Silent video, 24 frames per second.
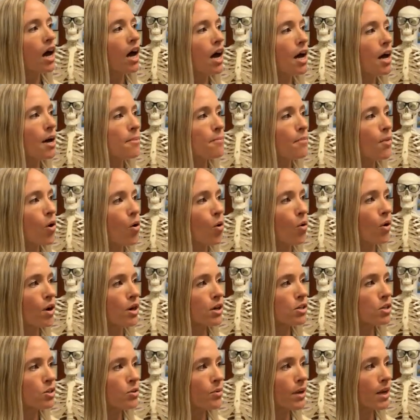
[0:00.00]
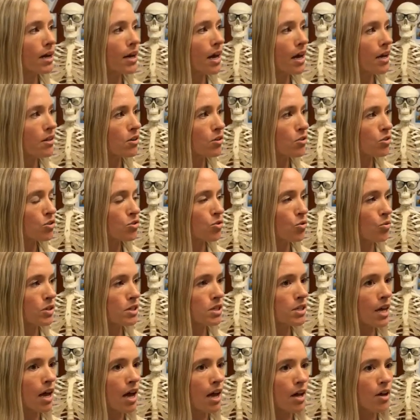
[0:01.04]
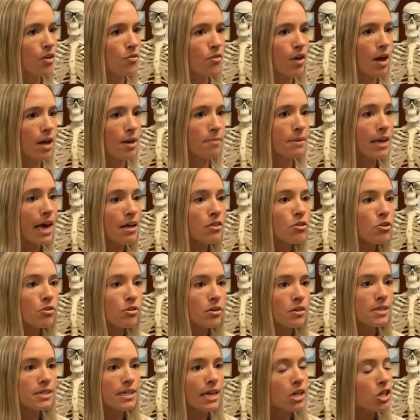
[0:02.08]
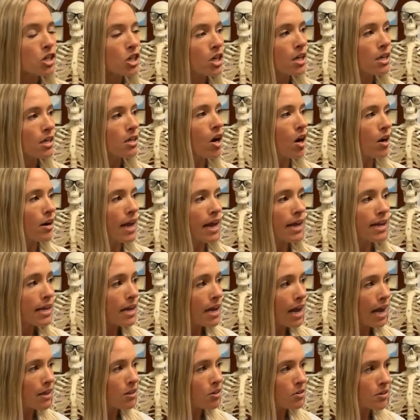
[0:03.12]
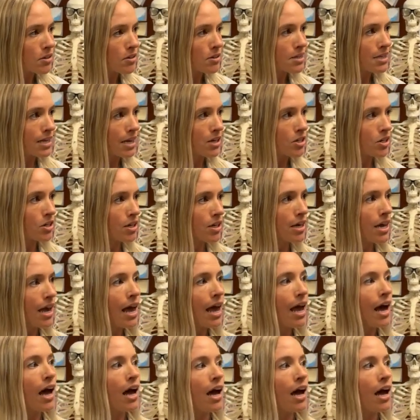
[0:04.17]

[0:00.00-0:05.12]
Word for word: um, or doing other sorts of, of catheterization, cardiac catheterization,